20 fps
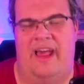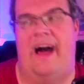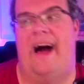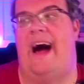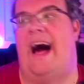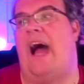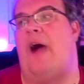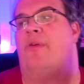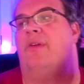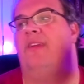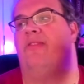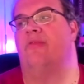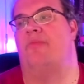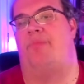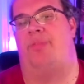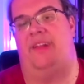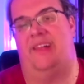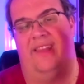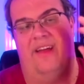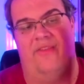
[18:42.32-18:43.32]
I would even
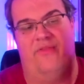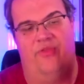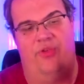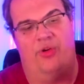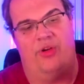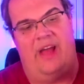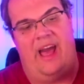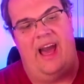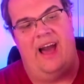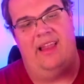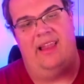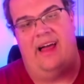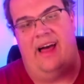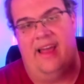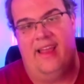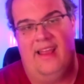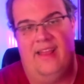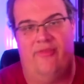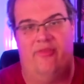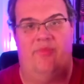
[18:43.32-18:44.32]
play that Rogue
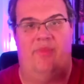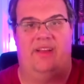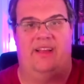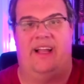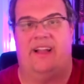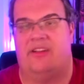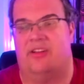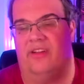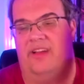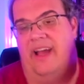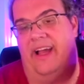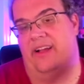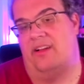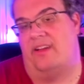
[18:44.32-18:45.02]
Ally if you mean I could